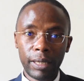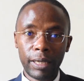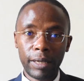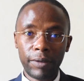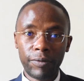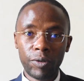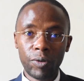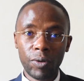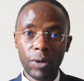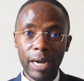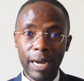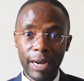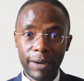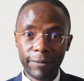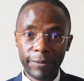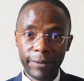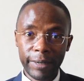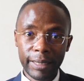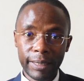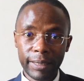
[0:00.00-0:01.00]
give you
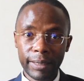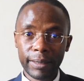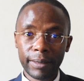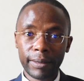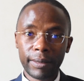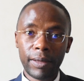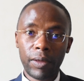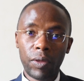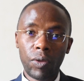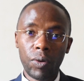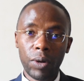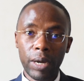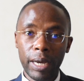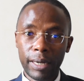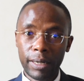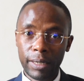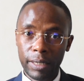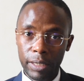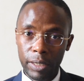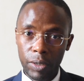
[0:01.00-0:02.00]
comfort, you
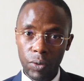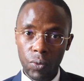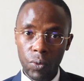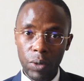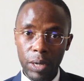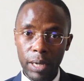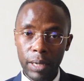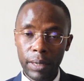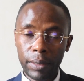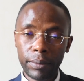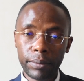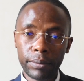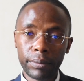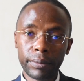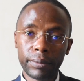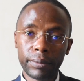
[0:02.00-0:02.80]
can see well,